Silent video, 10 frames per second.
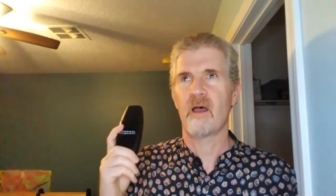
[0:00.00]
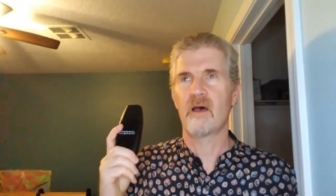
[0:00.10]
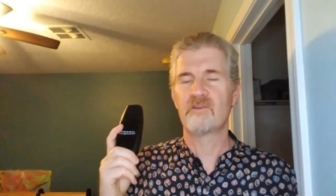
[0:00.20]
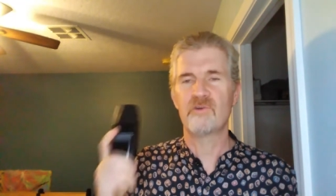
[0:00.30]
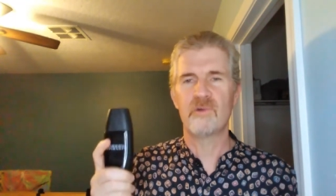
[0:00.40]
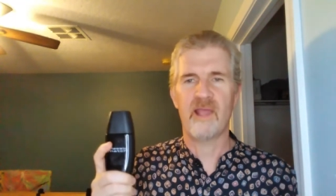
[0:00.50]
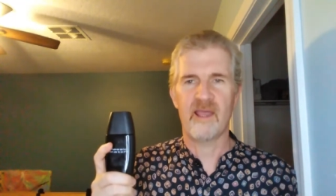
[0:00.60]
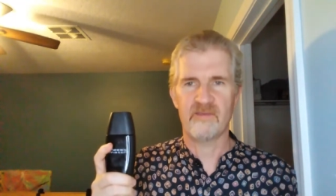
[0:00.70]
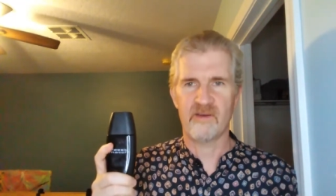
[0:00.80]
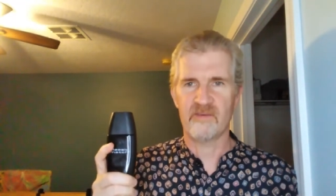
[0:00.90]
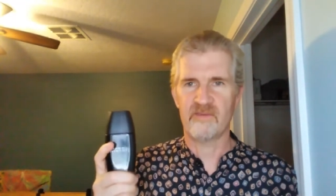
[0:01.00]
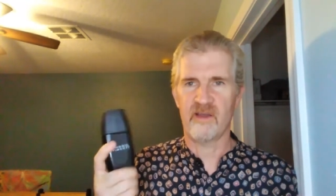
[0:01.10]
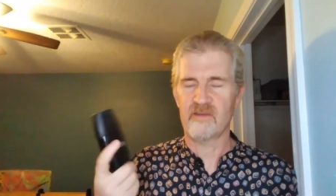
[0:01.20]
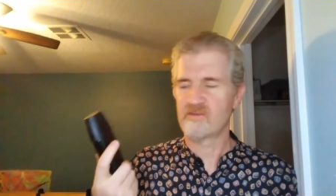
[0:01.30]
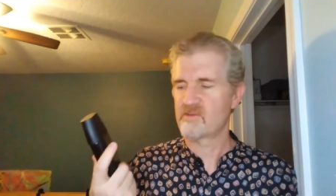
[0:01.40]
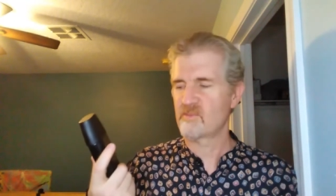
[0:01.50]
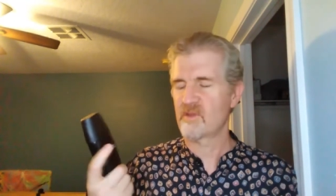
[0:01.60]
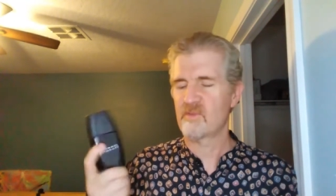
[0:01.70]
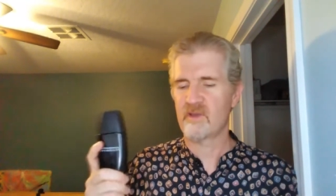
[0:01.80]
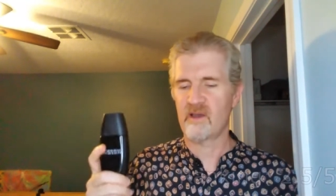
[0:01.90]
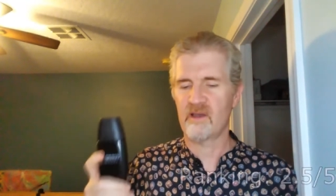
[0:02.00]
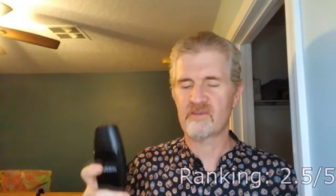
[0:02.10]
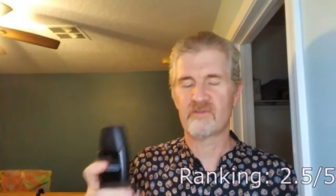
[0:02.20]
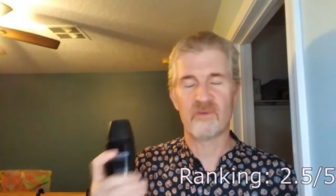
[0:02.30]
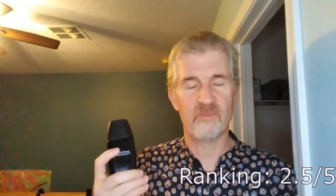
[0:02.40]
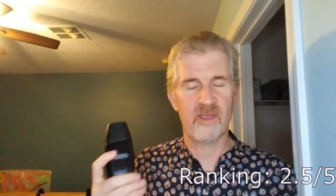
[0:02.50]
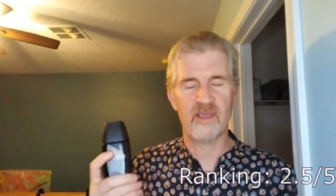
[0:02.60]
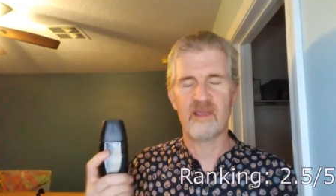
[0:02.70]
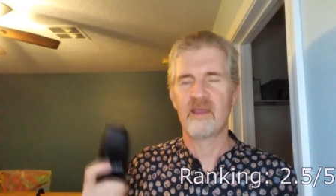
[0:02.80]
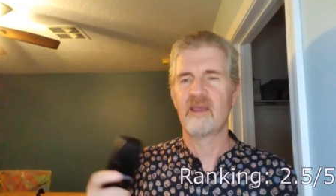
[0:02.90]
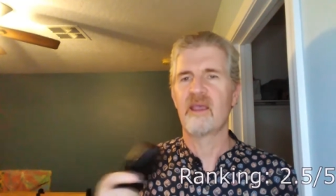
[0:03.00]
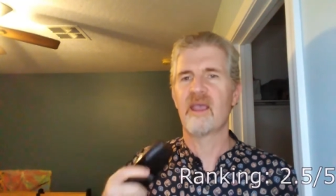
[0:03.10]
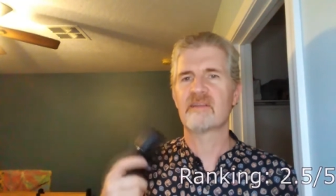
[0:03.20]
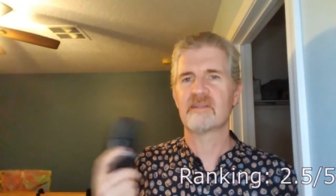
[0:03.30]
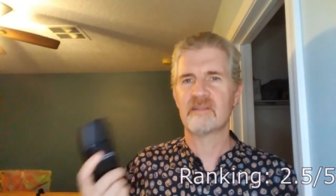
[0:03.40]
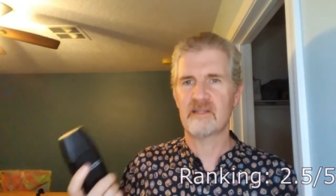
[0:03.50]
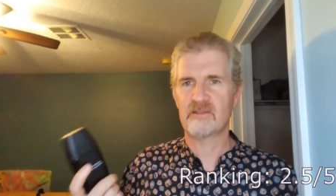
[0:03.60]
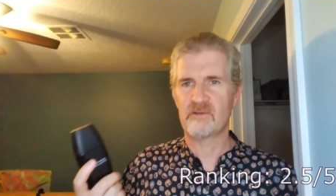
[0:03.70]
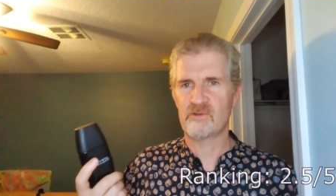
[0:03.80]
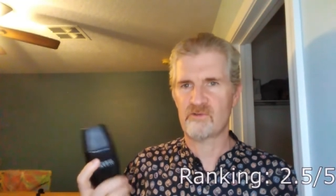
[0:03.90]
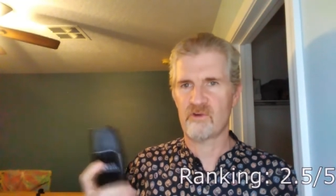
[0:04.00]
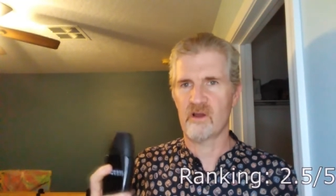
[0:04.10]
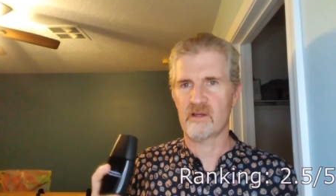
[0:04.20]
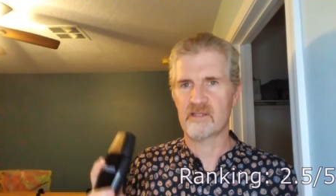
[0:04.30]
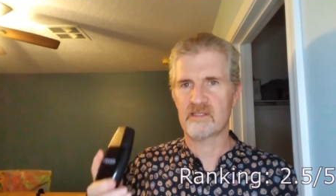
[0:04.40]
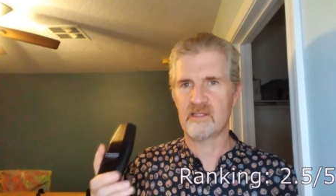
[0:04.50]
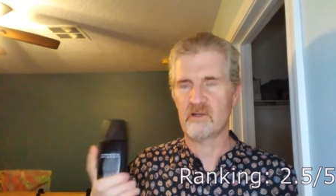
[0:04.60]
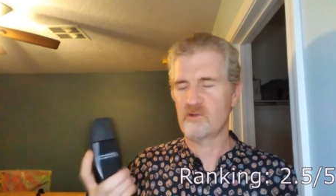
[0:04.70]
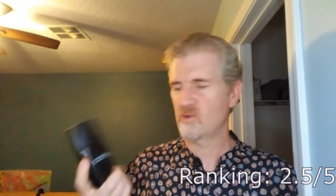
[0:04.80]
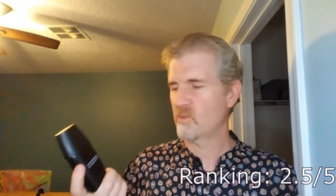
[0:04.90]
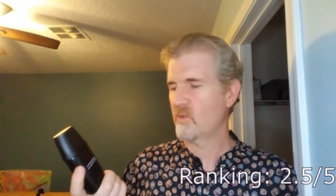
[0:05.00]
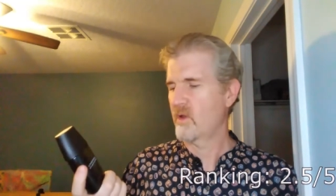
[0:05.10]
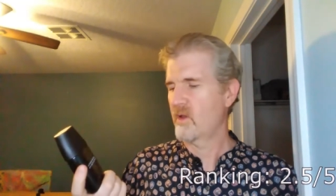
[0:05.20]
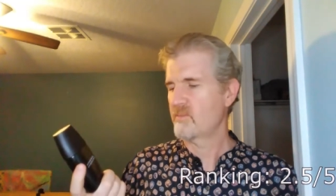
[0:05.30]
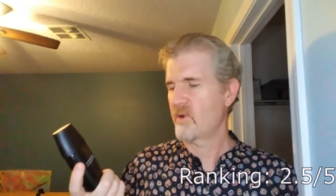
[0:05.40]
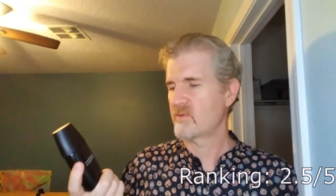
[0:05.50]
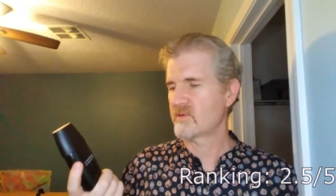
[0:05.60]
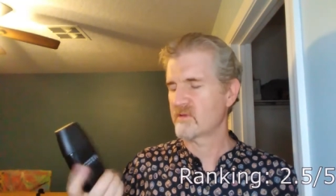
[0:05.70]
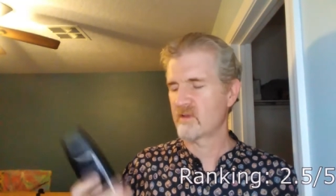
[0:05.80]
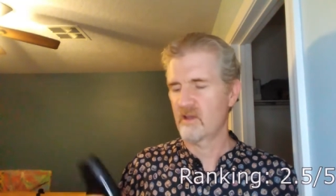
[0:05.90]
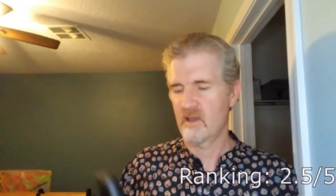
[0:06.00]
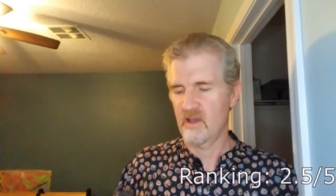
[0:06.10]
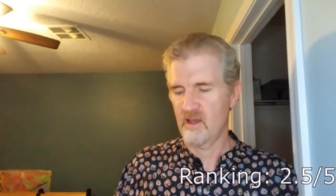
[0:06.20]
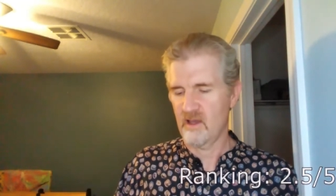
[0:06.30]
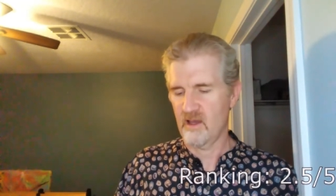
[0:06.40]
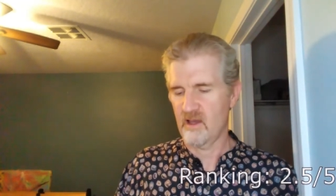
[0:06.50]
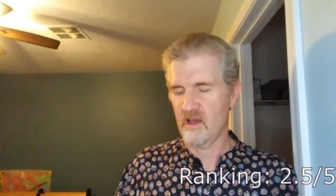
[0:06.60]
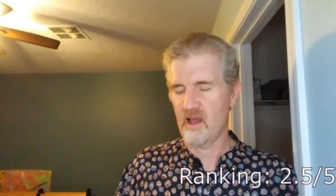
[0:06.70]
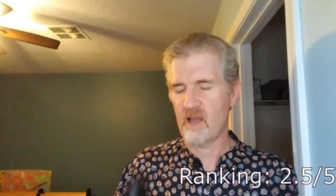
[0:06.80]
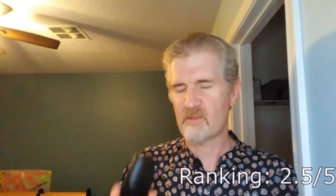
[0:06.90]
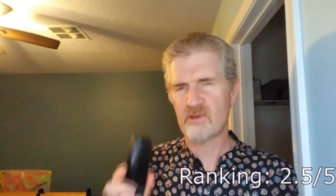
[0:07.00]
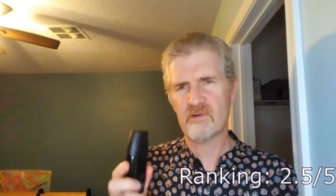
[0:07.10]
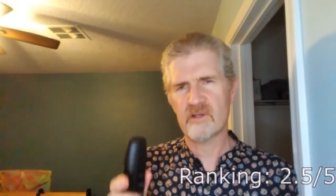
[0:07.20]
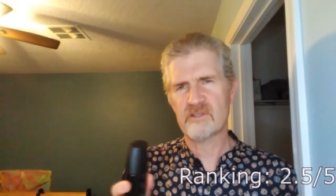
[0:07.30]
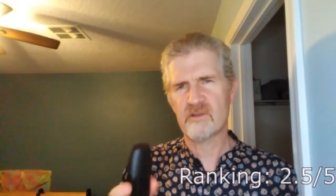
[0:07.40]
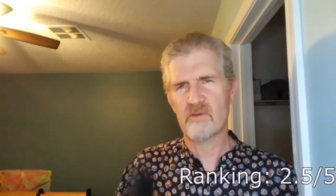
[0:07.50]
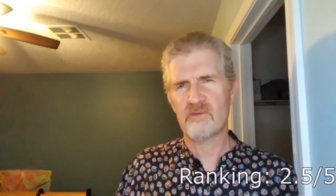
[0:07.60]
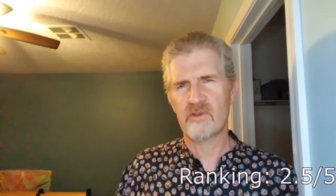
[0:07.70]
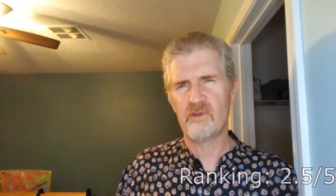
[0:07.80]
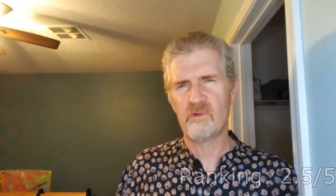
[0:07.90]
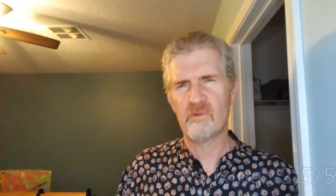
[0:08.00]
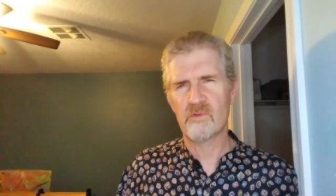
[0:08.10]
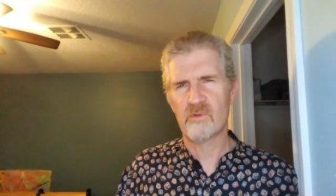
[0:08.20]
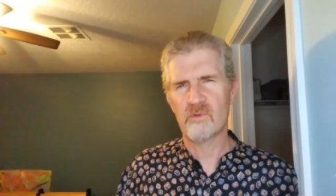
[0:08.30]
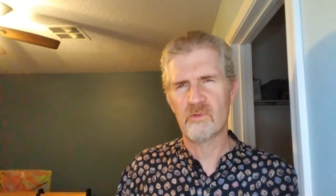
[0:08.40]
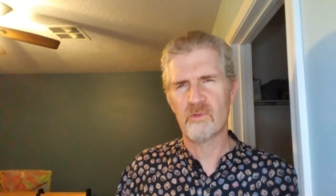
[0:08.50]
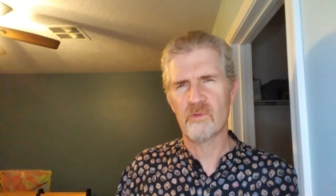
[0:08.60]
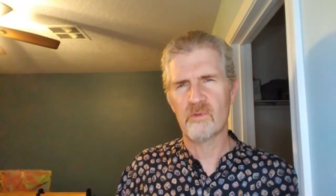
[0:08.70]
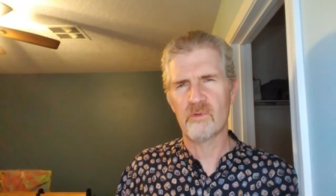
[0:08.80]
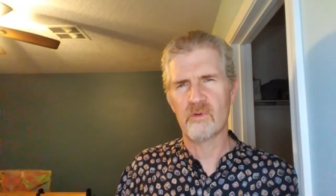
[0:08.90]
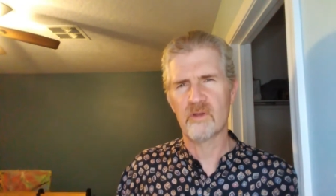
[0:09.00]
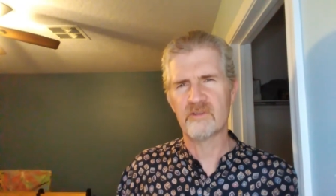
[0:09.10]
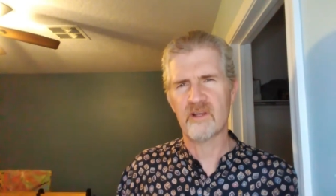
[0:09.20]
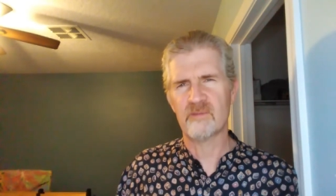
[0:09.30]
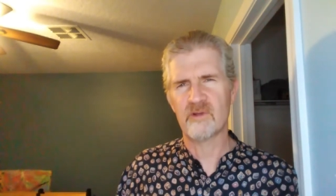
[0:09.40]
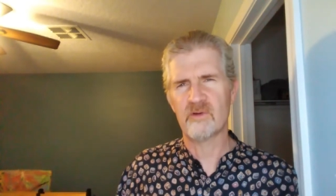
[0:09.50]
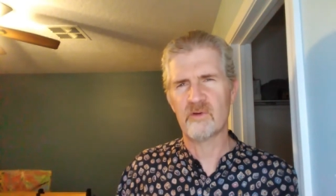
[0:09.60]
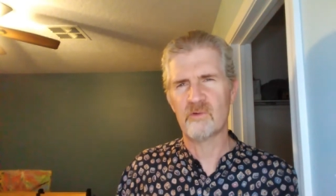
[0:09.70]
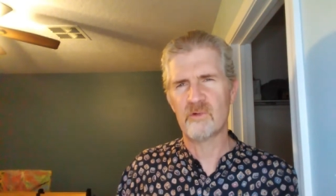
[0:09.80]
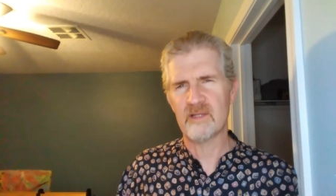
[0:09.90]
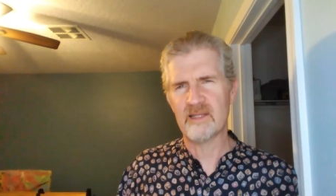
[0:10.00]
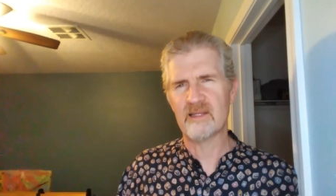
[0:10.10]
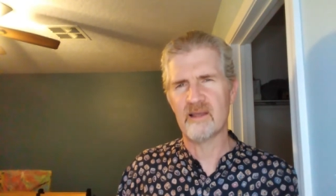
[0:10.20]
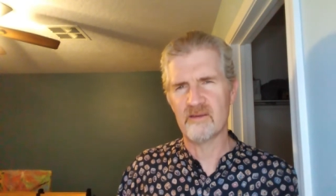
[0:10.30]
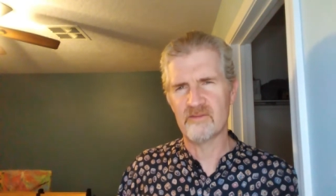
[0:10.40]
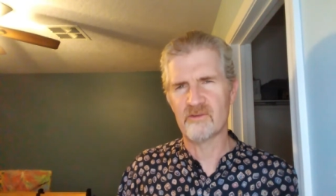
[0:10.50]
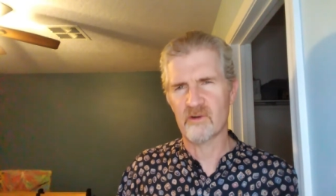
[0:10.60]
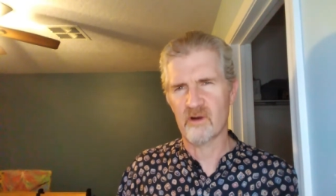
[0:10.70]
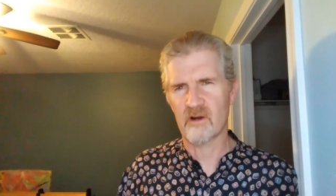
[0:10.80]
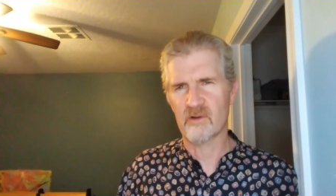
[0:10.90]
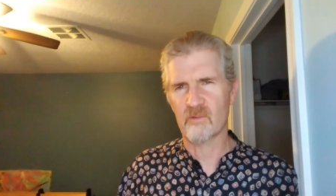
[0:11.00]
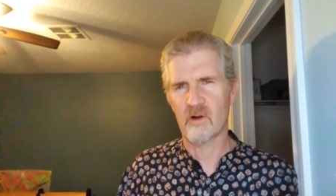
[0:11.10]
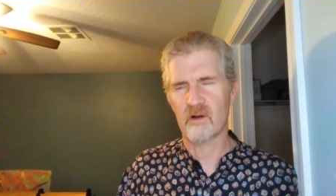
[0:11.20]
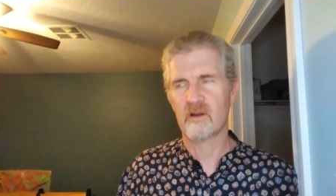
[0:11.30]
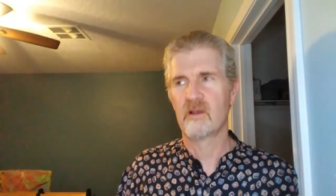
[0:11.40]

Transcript: a two and a half out of five, simply because for me it's a little too strong, it's a little too potent. Uh, I'm curious though for you, a gentleman who really loved Drakkar Noir,